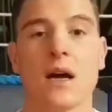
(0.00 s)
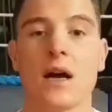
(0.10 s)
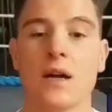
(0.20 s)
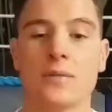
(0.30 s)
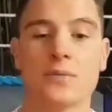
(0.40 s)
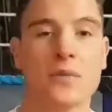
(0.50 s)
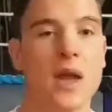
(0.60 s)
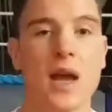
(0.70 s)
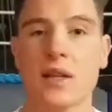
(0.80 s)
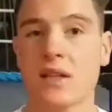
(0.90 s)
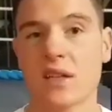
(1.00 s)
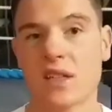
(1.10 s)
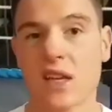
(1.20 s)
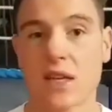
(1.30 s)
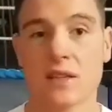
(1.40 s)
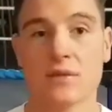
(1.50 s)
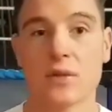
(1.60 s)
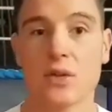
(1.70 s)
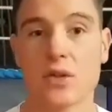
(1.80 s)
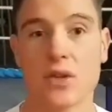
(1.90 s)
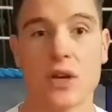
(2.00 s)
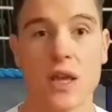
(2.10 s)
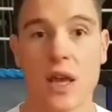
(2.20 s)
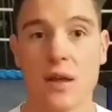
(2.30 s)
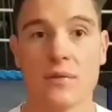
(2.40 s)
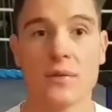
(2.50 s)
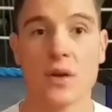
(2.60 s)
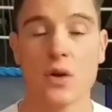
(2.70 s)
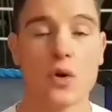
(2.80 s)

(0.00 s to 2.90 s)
um, and like I say, you're just gonna get